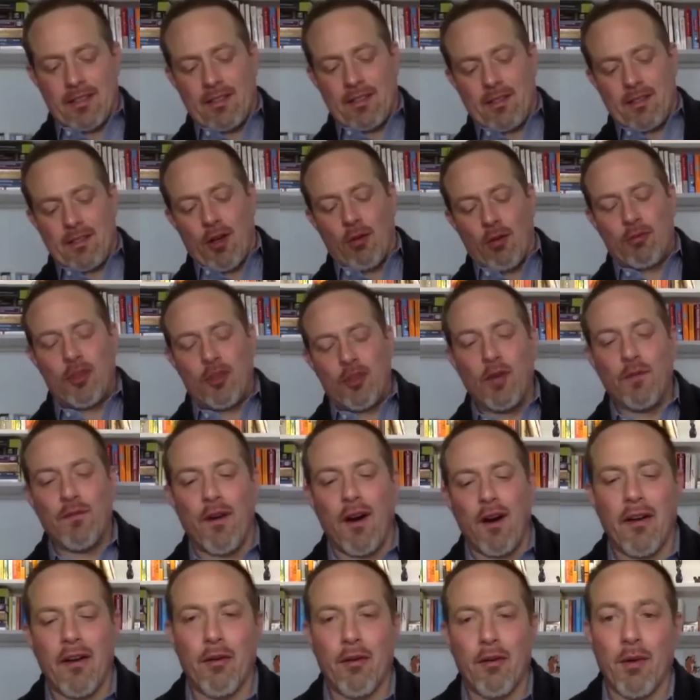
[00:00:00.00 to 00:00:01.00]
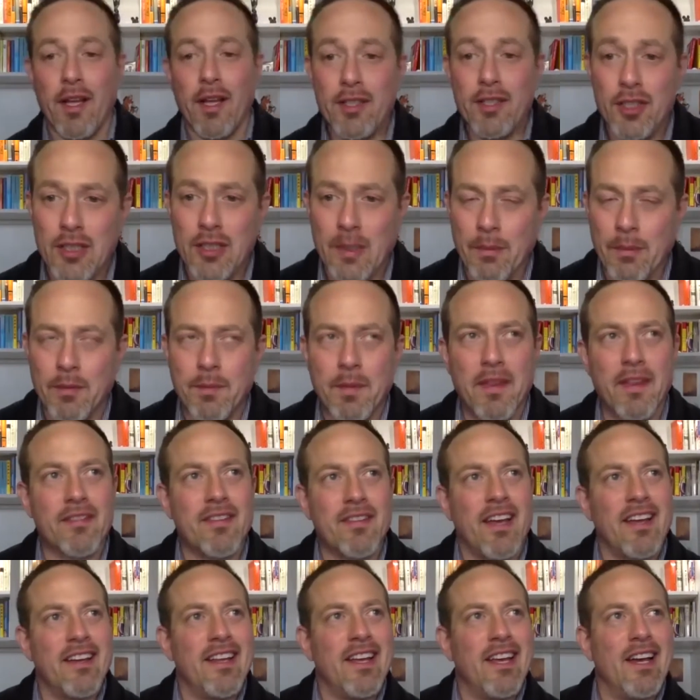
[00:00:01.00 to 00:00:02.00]
go too far into relationships, but this
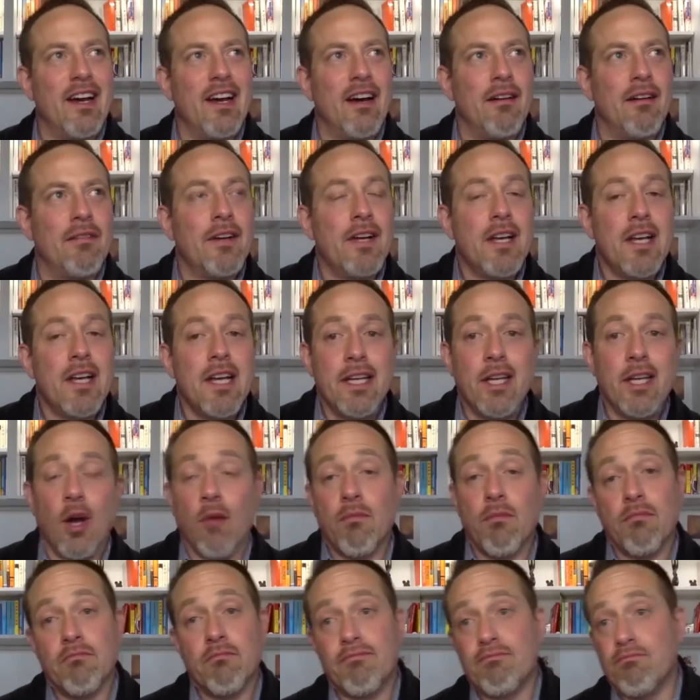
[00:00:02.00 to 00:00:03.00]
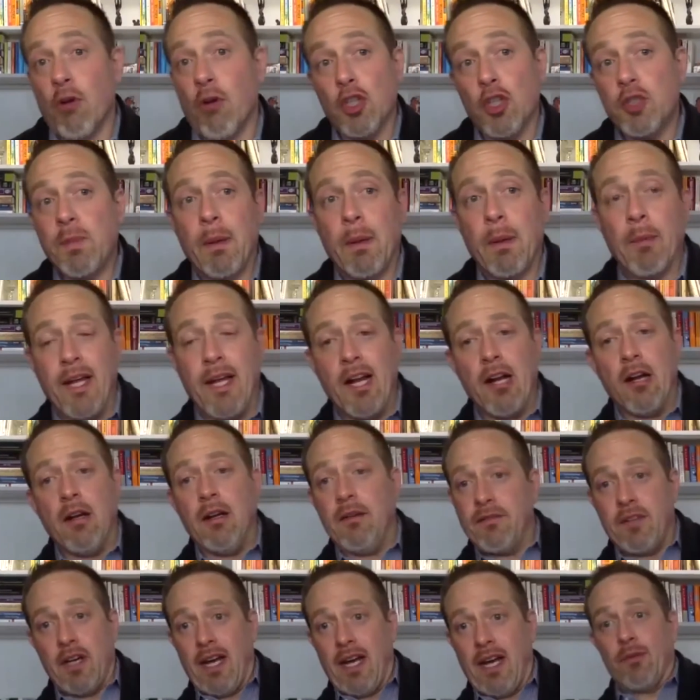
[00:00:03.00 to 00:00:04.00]
idea of, most people here, if
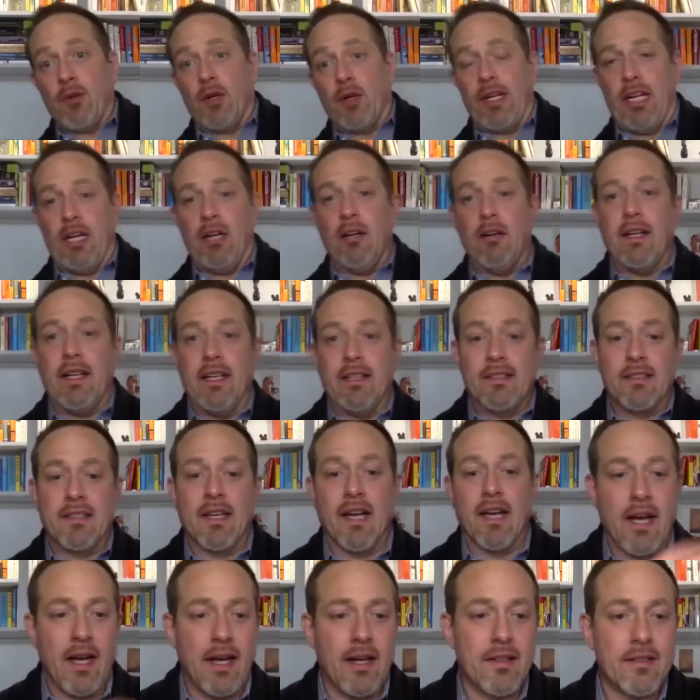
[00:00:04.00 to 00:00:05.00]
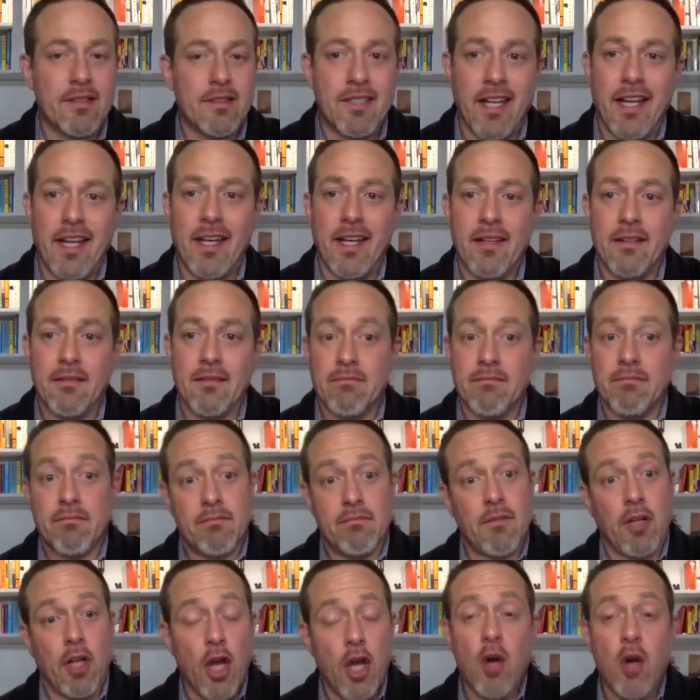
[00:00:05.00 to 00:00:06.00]
not everyone here, is sitting
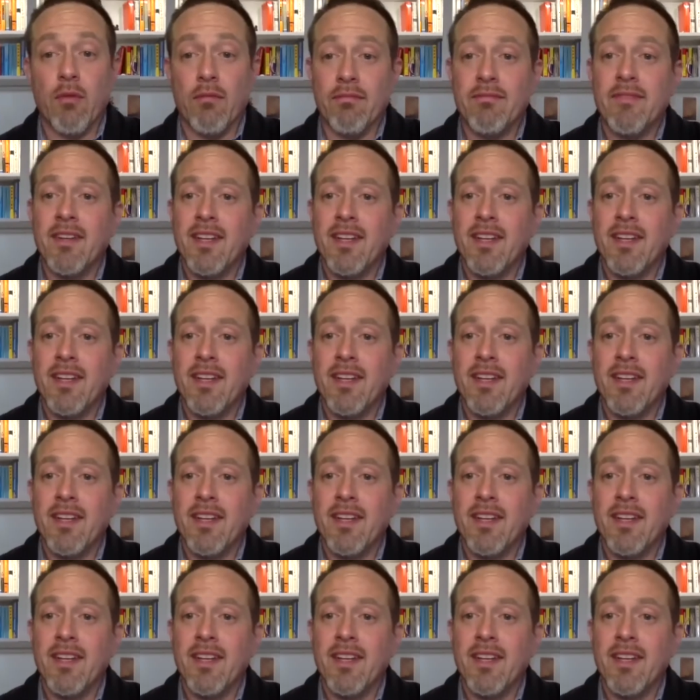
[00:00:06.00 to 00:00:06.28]
alone.